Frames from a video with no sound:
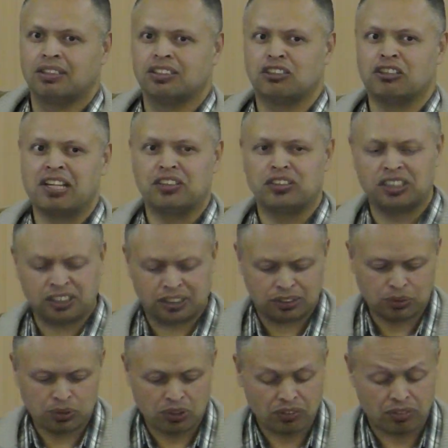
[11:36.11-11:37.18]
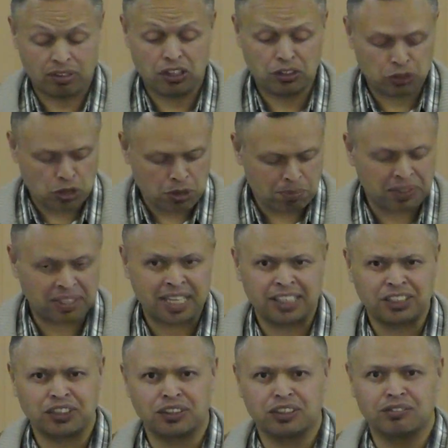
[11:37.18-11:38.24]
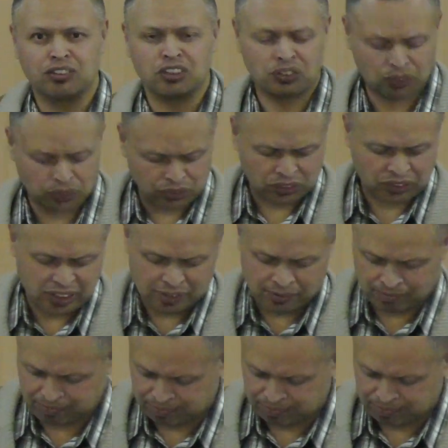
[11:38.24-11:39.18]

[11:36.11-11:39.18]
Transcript: transition or interpretation of this story?